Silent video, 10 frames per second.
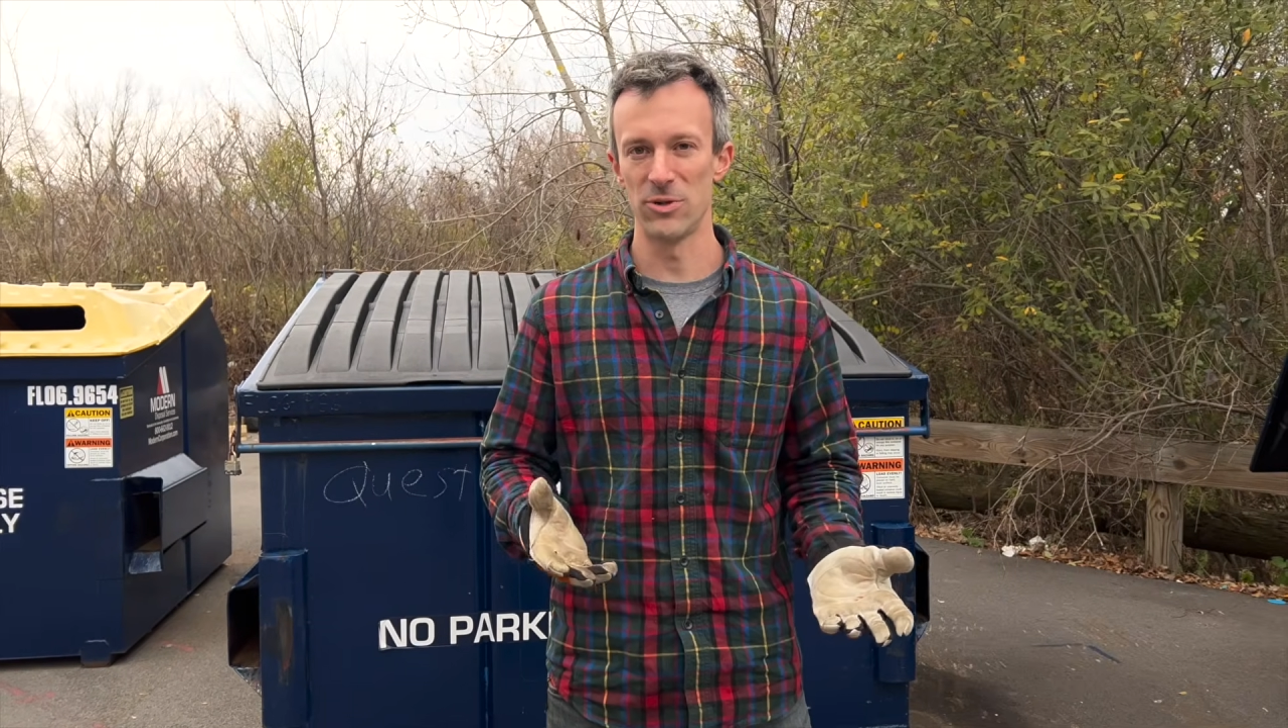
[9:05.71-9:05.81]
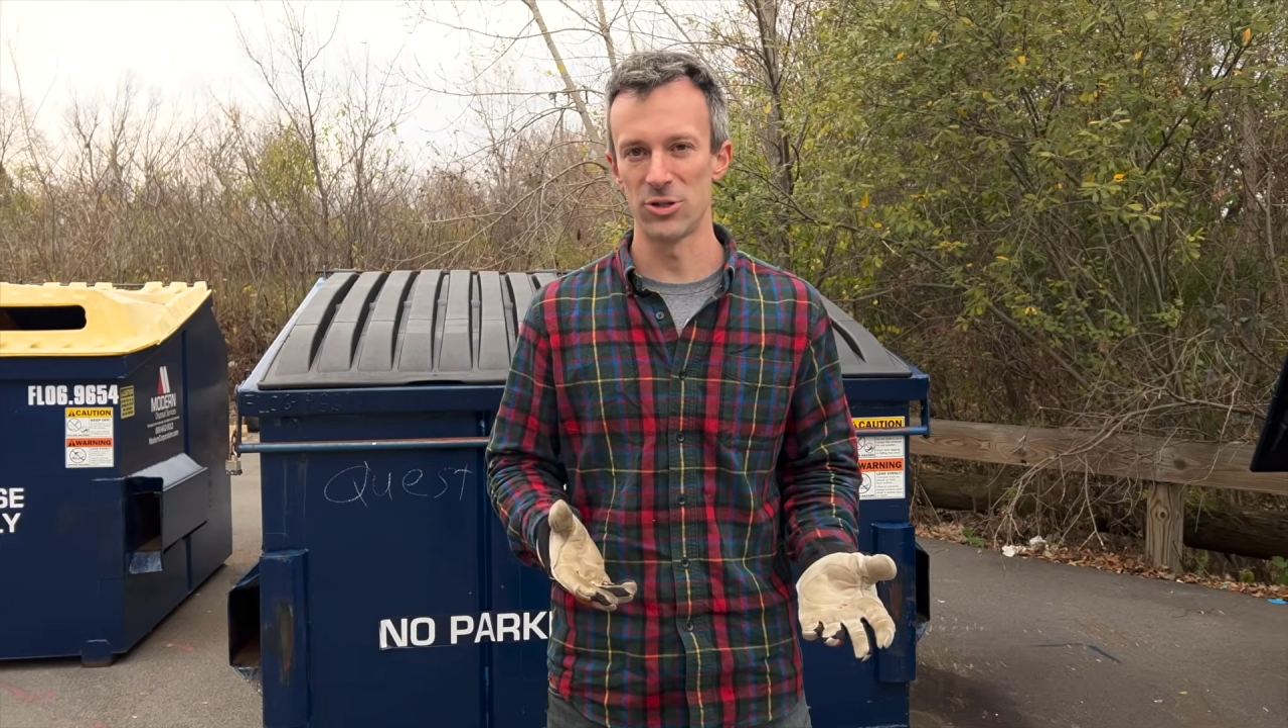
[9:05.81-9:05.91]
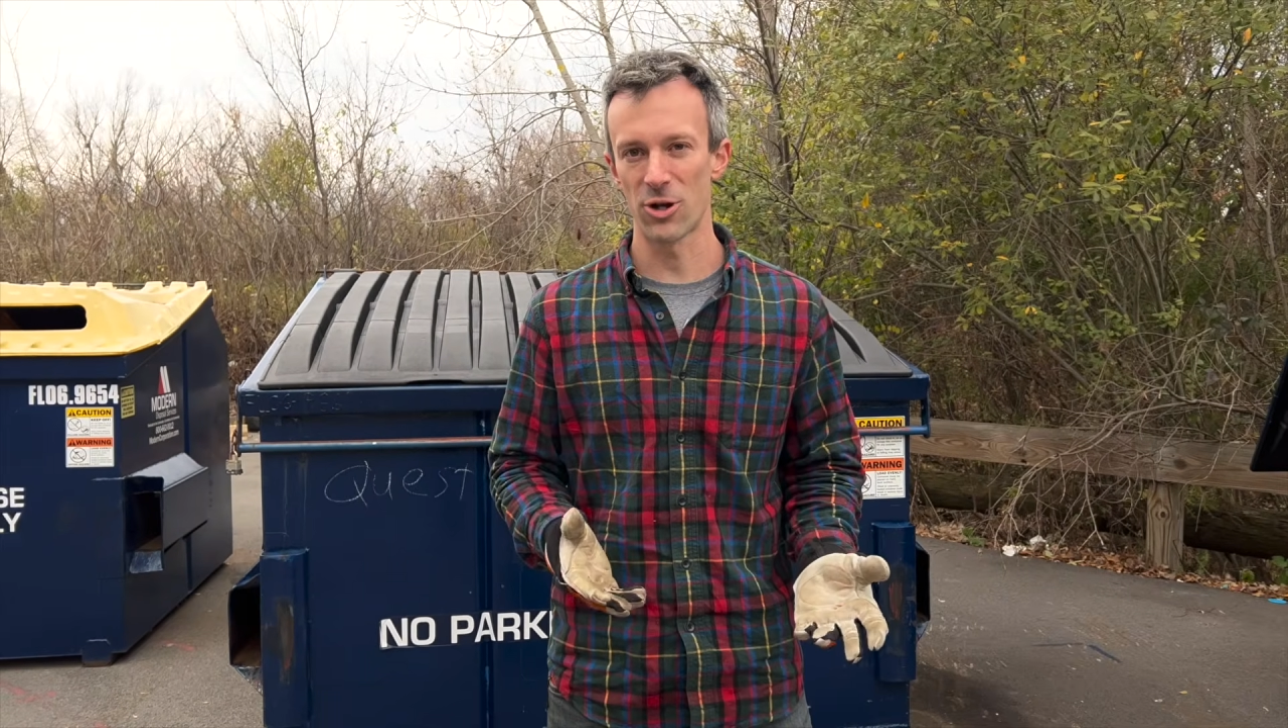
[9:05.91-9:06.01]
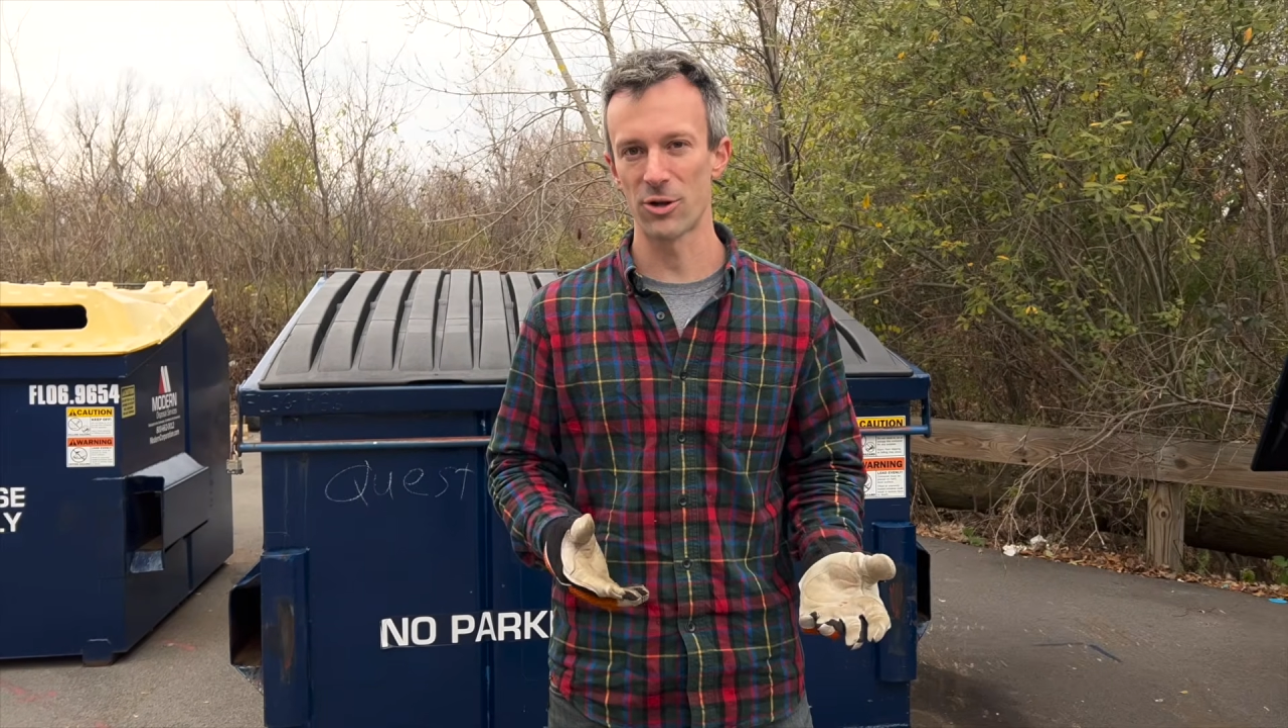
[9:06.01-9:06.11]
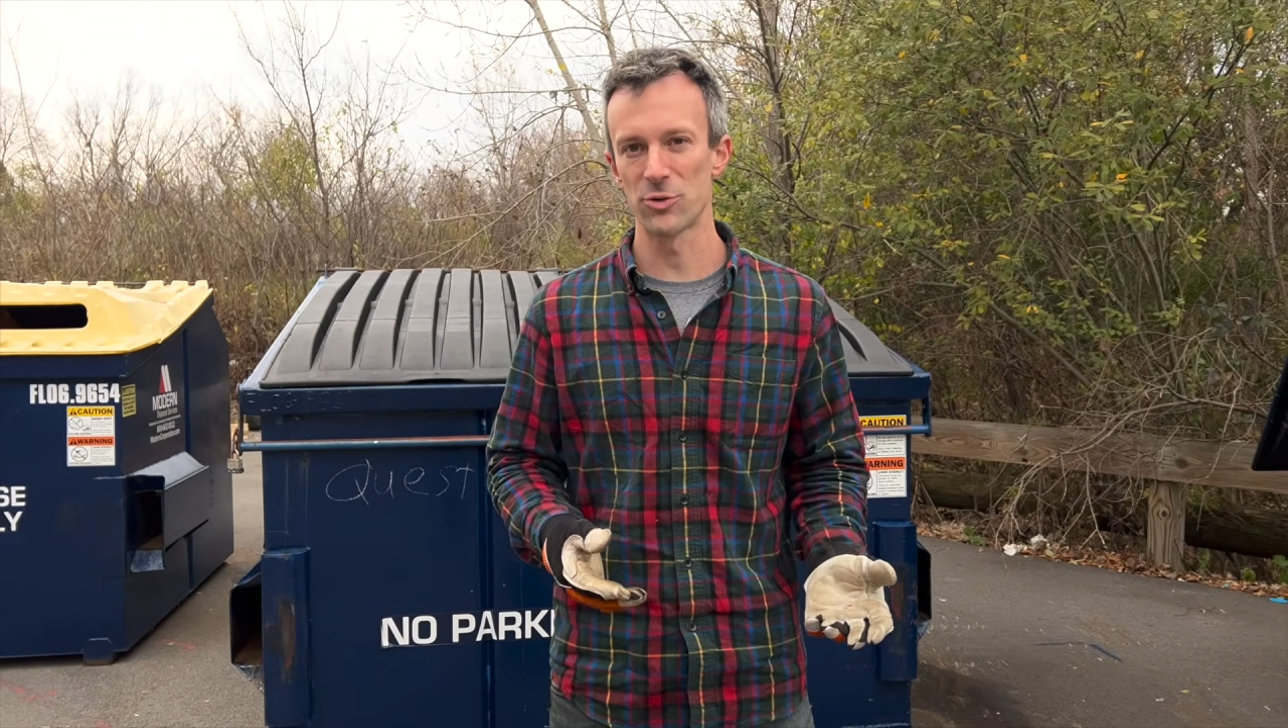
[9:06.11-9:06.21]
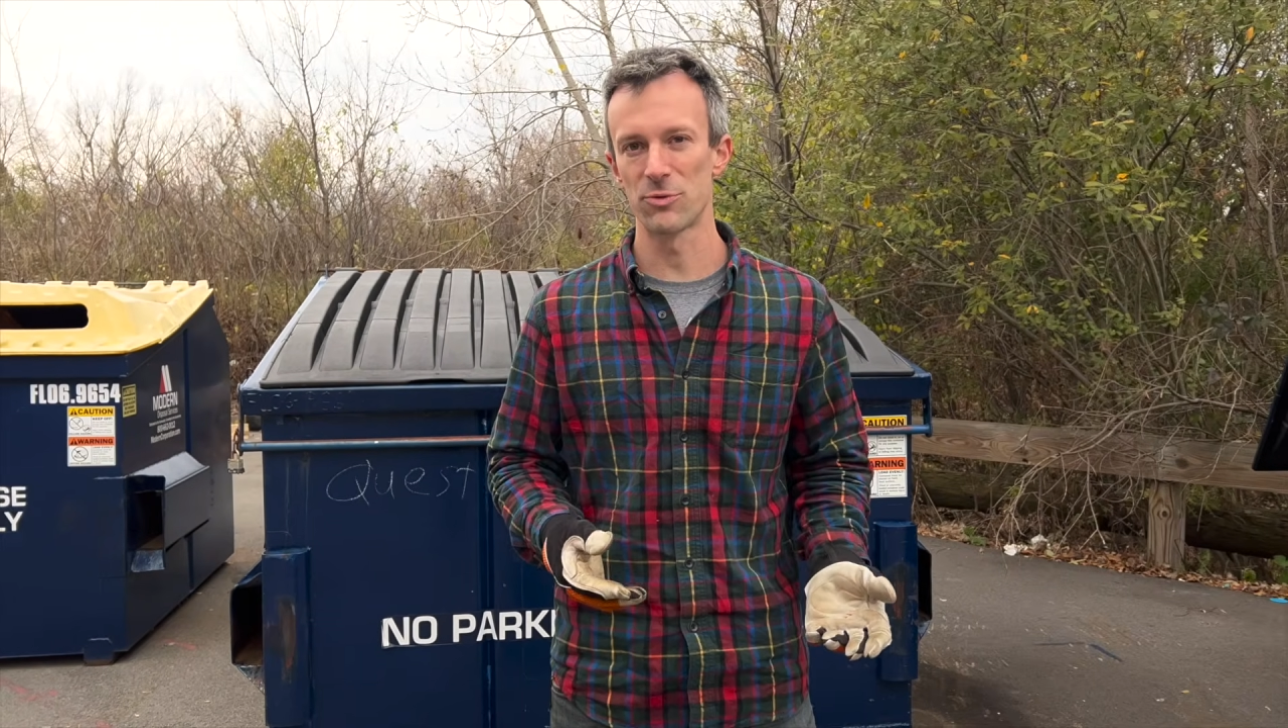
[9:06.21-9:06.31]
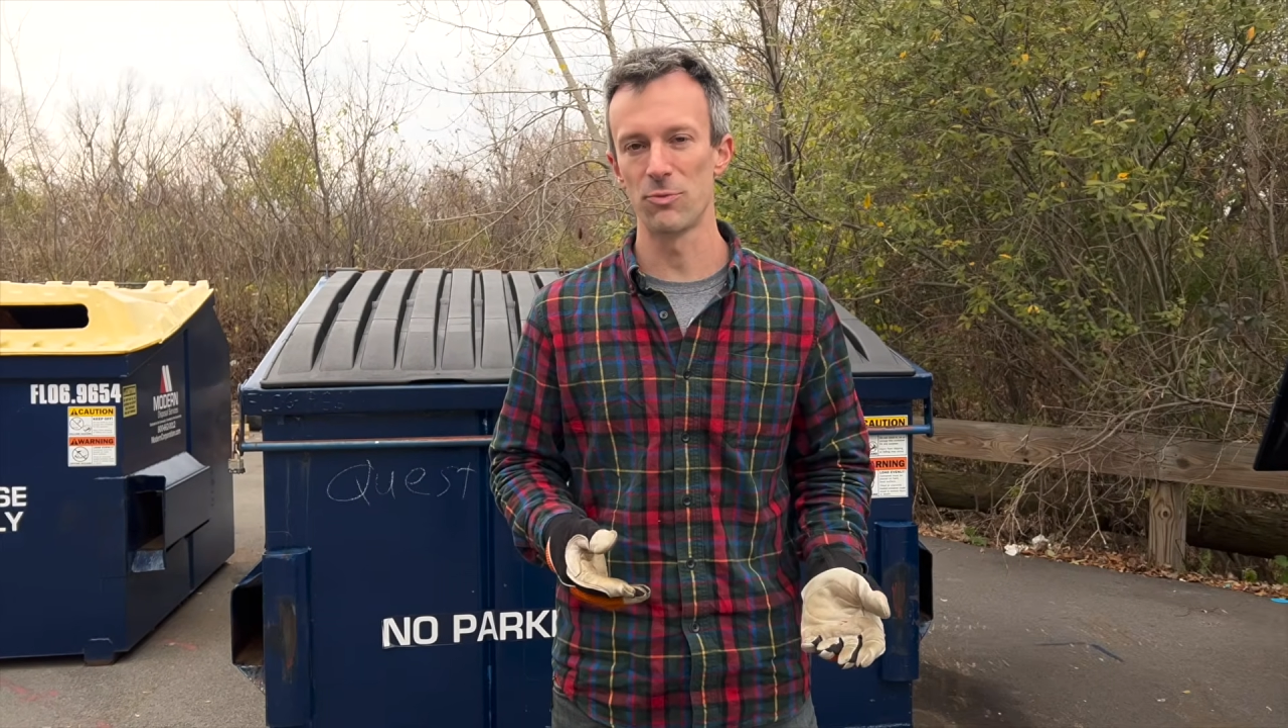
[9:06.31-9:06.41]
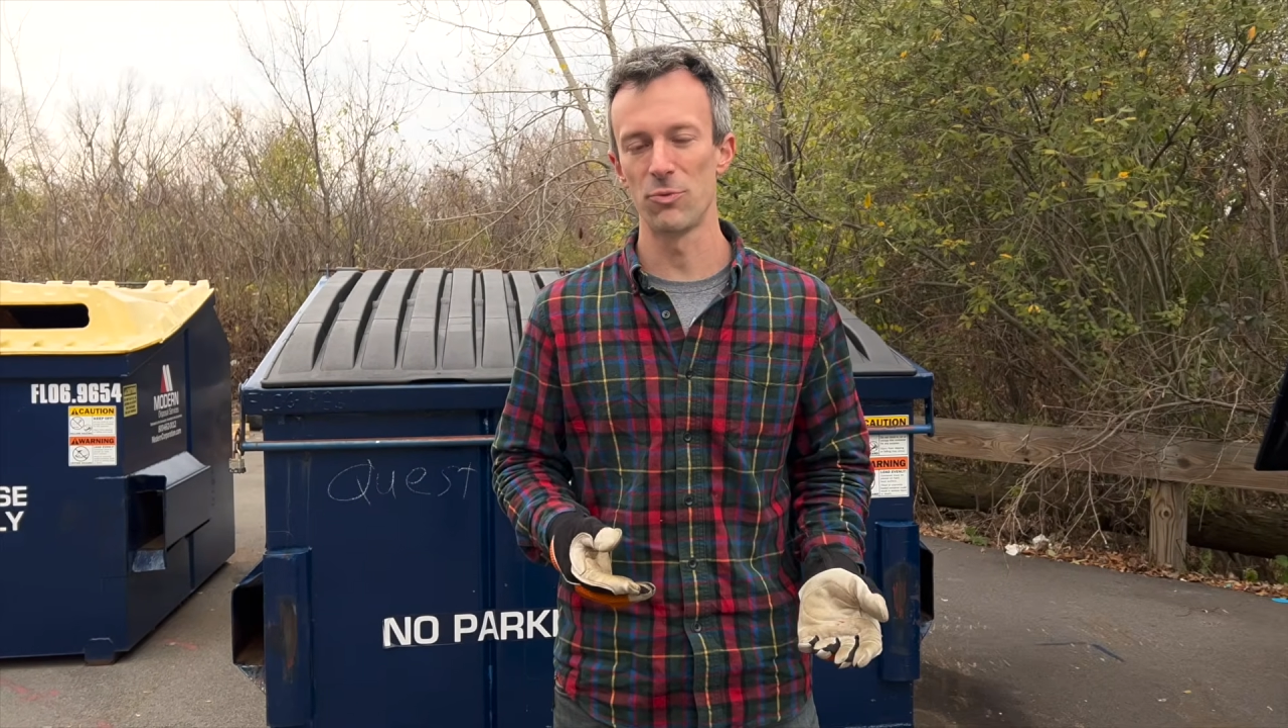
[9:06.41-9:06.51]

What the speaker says: be charged